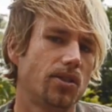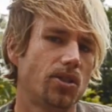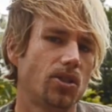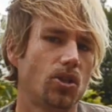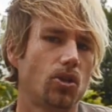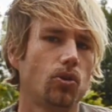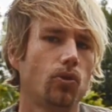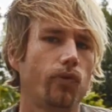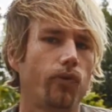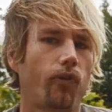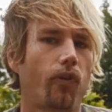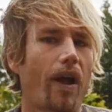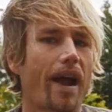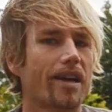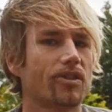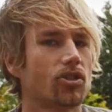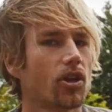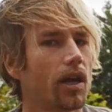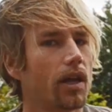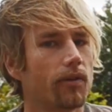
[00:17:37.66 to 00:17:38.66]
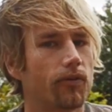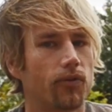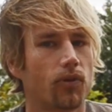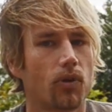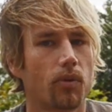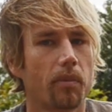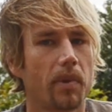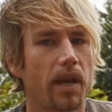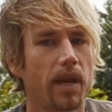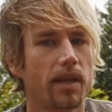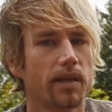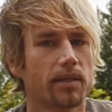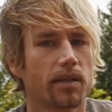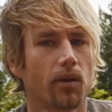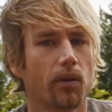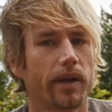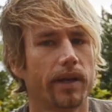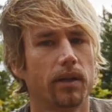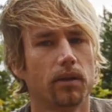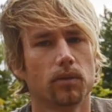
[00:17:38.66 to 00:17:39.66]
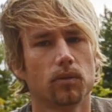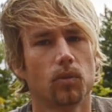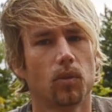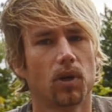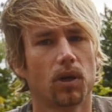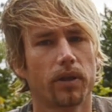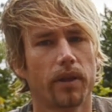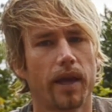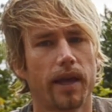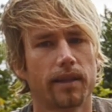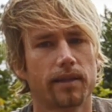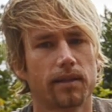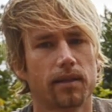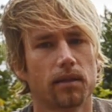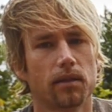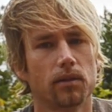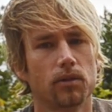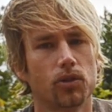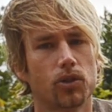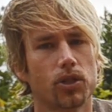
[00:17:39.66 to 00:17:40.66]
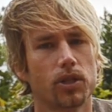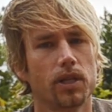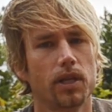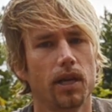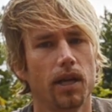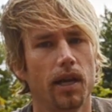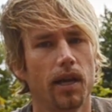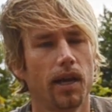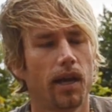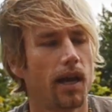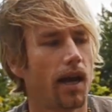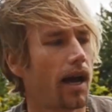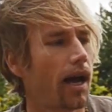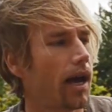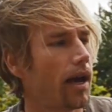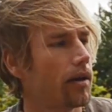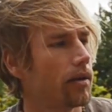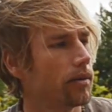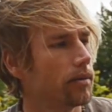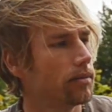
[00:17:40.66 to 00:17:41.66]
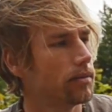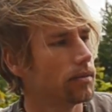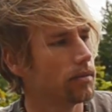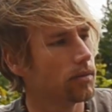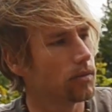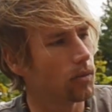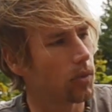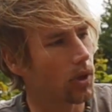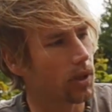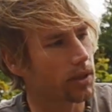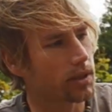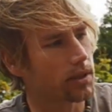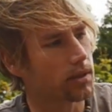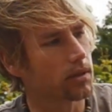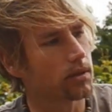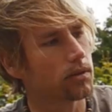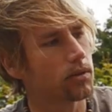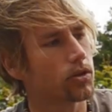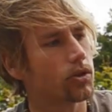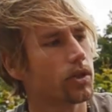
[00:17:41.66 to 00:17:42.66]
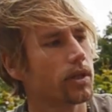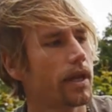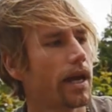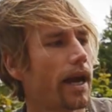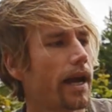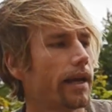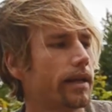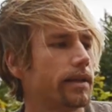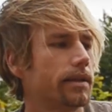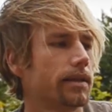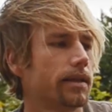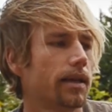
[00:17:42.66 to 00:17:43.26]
too fragile for me, so I don't want that solution. I want a solution that